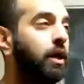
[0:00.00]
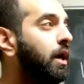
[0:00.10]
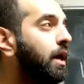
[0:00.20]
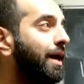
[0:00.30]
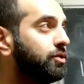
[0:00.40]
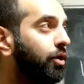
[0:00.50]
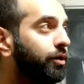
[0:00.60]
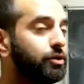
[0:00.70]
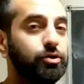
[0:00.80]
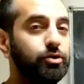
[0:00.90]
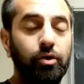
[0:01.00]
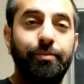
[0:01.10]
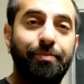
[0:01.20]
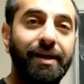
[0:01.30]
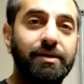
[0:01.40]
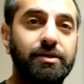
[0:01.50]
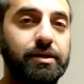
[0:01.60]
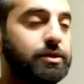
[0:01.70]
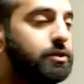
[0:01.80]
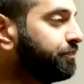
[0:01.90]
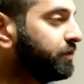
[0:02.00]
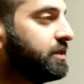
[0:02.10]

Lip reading: As long as you know the basics, it's